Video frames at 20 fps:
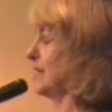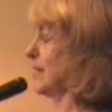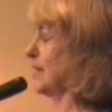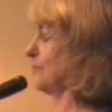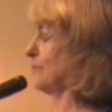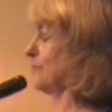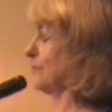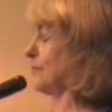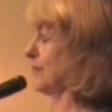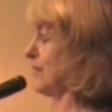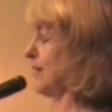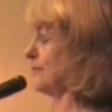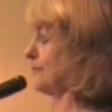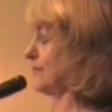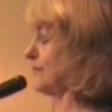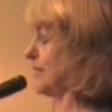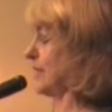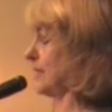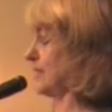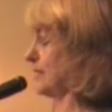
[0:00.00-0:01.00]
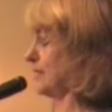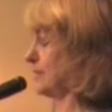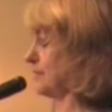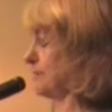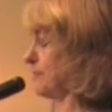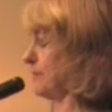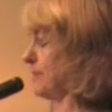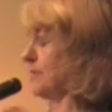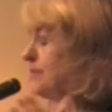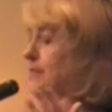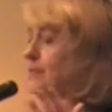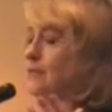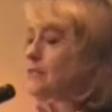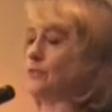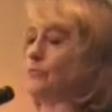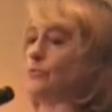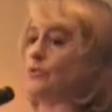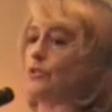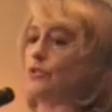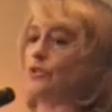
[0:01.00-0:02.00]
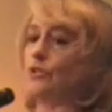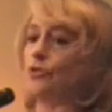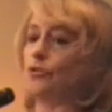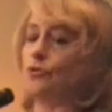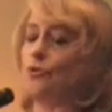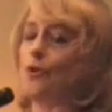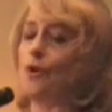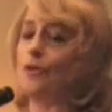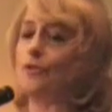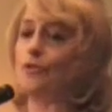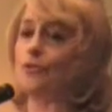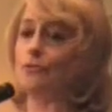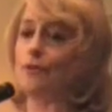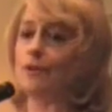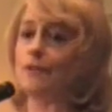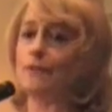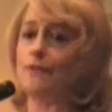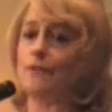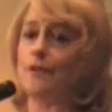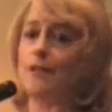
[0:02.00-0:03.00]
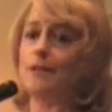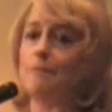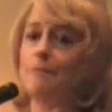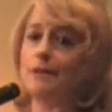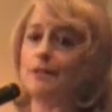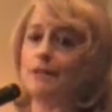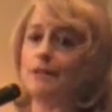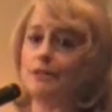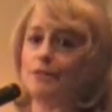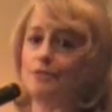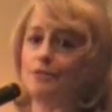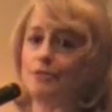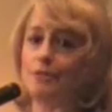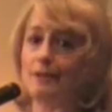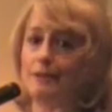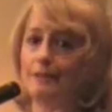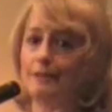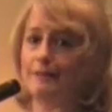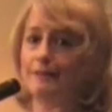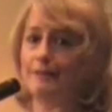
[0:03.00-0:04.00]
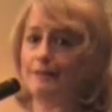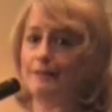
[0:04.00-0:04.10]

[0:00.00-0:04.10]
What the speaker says: the FDA in its appeal said this would destroy the drug development industry.